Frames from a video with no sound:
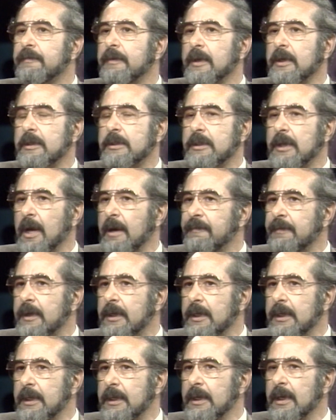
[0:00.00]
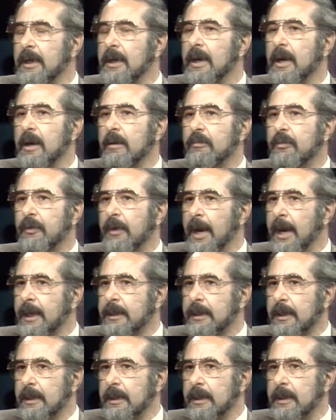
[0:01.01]
philosophically and
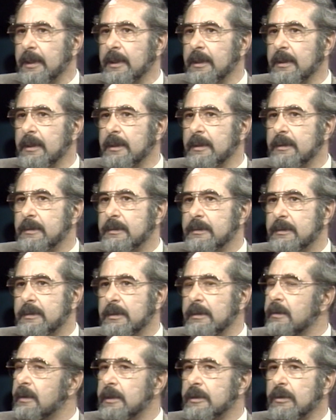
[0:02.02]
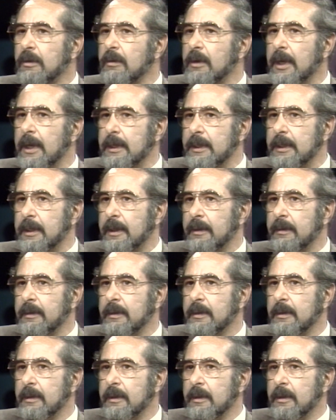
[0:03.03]
practically to this whole idea,
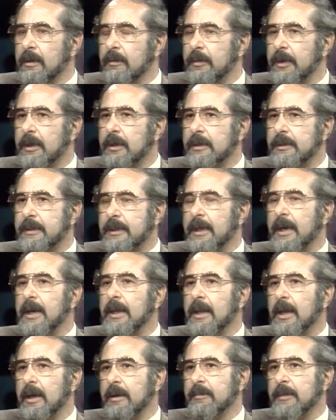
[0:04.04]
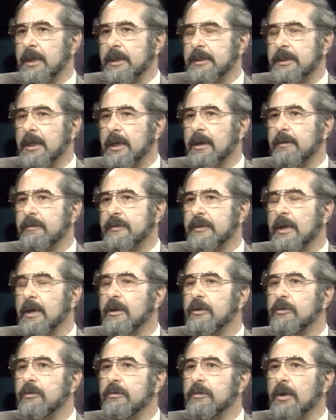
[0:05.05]
because they, like myself,
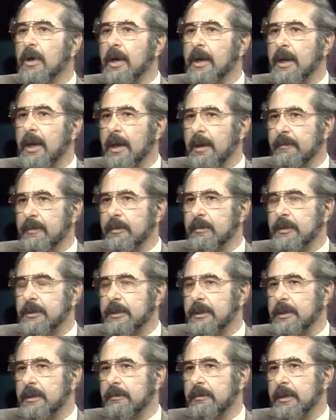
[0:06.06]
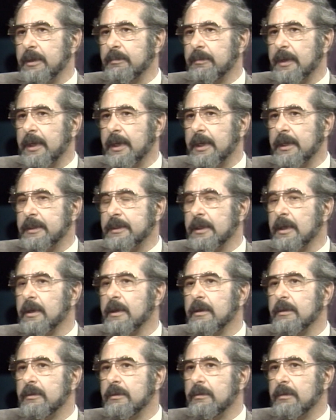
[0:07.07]
do not have the machinery in place,
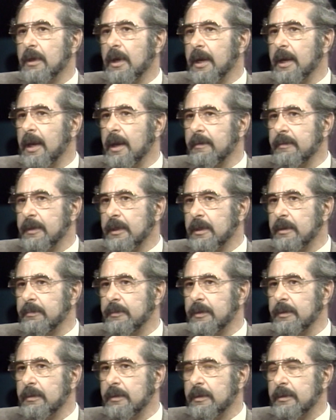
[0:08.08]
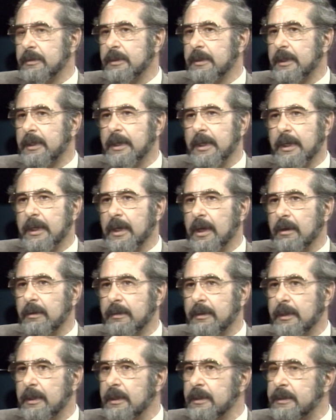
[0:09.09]
do not have the computers to kick
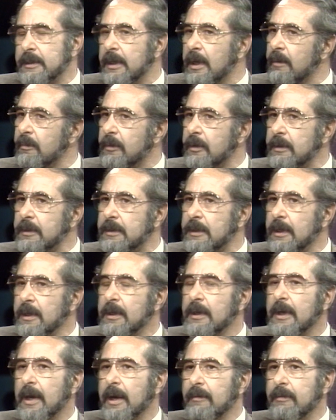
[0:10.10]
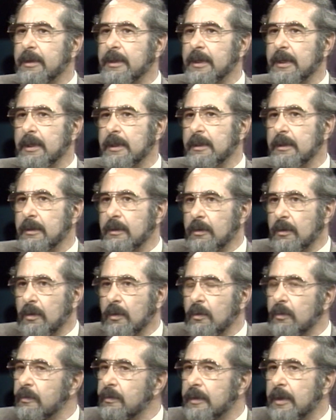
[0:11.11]
out these numbers. Everything, you
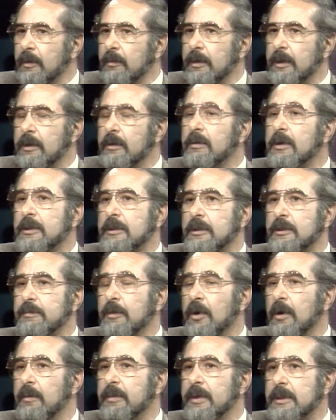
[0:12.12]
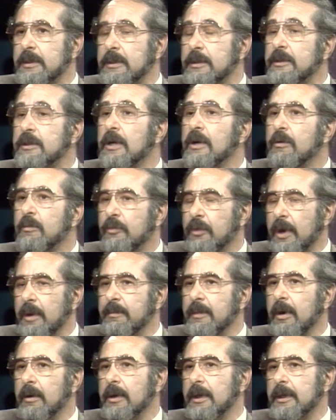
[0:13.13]
know, that we do as a small business
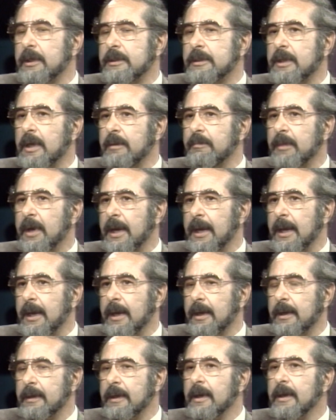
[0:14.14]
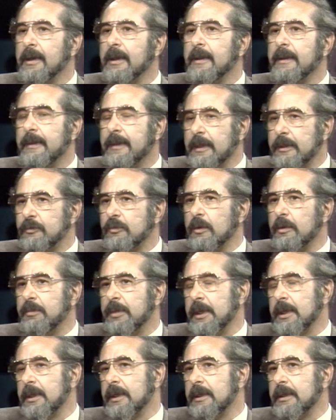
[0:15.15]
primarily is done by hand. This would
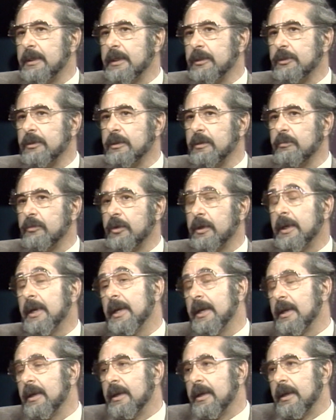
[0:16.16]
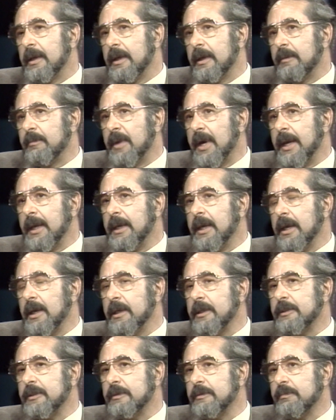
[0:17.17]
be an additional burden. In my
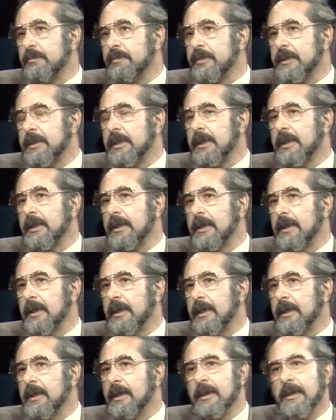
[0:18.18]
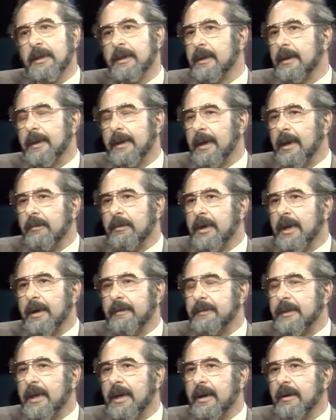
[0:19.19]
case, particularly, I would
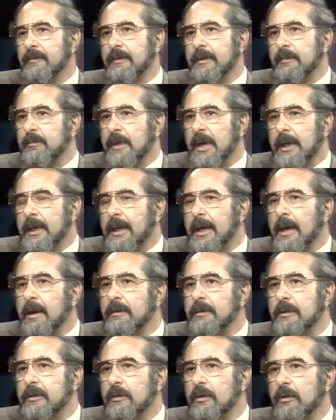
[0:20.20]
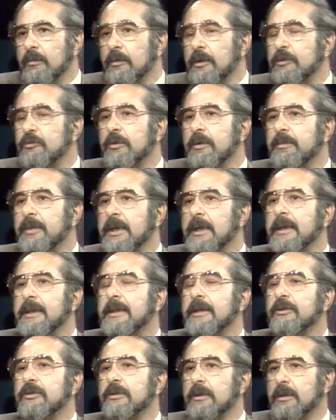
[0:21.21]
have to have my accountant do it, which would be an
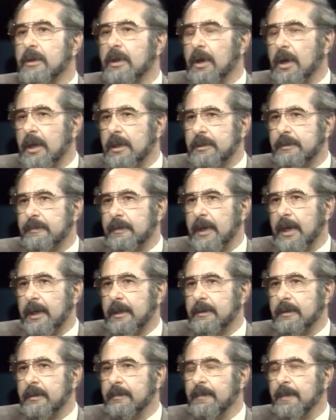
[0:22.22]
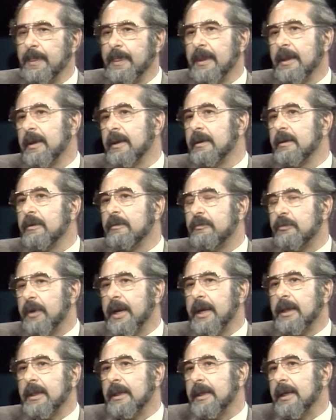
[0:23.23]
additional cost factor.
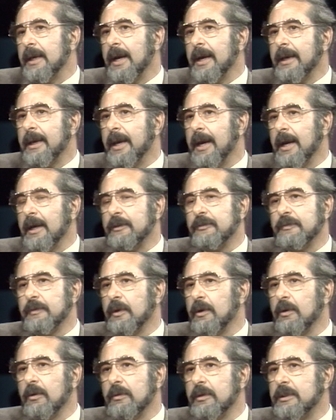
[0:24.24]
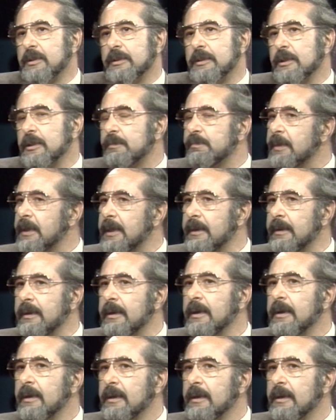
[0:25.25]
Frankly, our cash flow has just been,